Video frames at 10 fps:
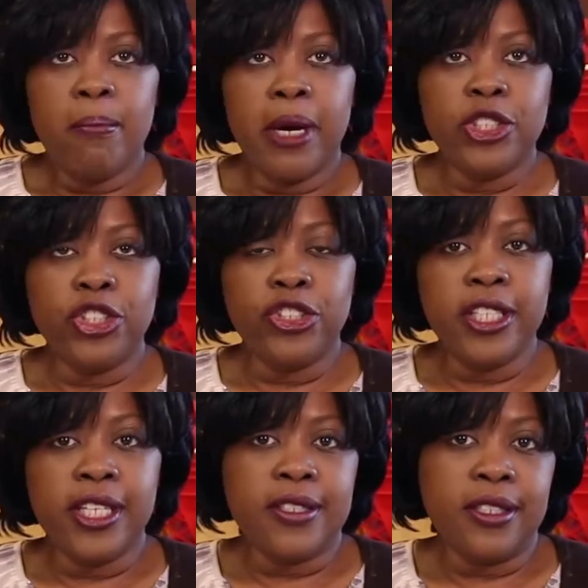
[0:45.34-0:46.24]
My
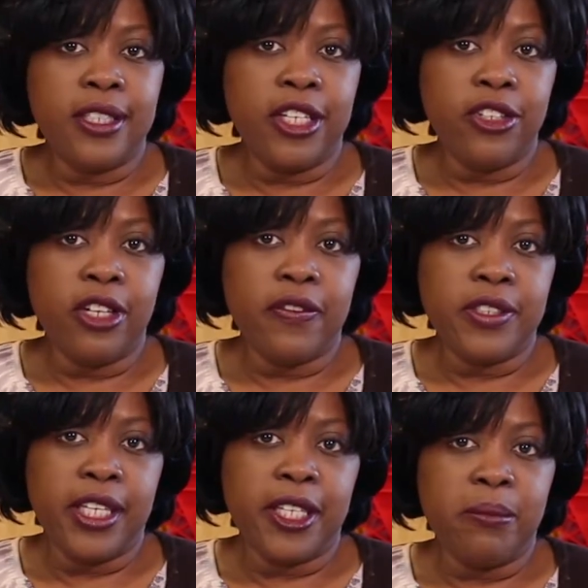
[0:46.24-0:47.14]
journey at Centennial have
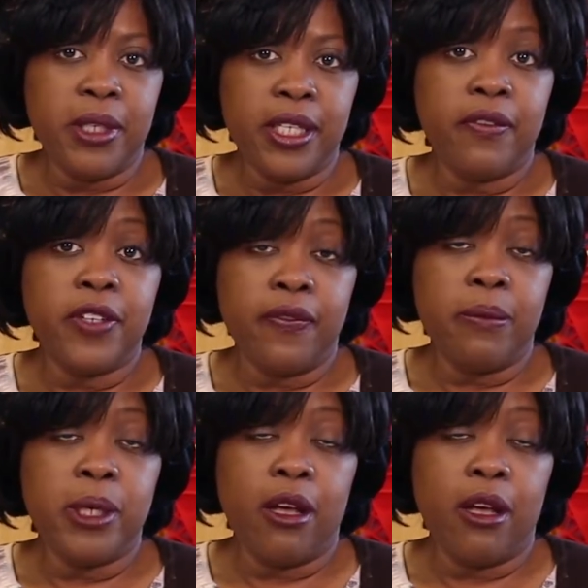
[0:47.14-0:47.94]
taken me, have given me